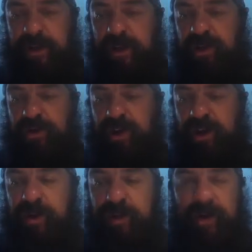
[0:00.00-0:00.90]
You should
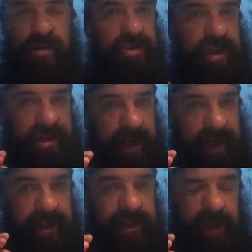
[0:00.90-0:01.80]
only be using a
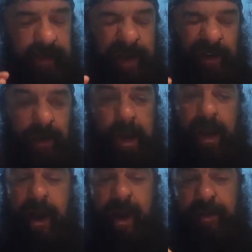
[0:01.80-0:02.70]
tiny amount.
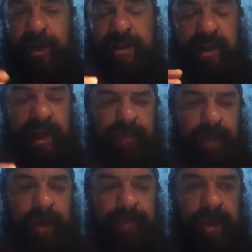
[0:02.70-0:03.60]
I'm going to tie up
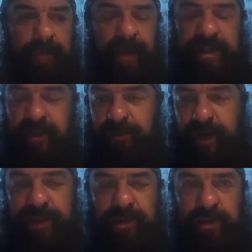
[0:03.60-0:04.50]
a basic
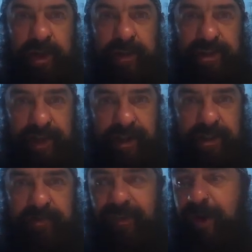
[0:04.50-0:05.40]
fly to try this Dyckers
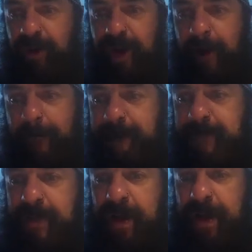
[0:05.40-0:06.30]
fibre out,
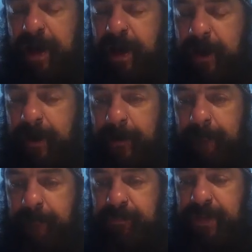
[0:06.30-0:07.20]

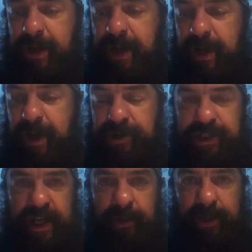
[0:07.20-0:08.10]
and see
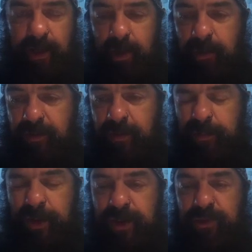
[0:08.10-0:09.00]
how we get on with it.
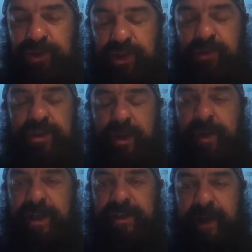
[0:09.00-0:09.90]
But you'll see when
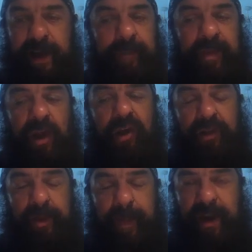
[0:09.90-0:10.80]
I tie
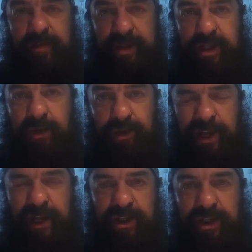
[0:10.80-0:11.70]
the amount of material
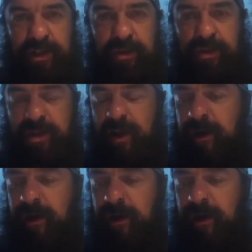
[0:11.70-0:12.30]
to actually use.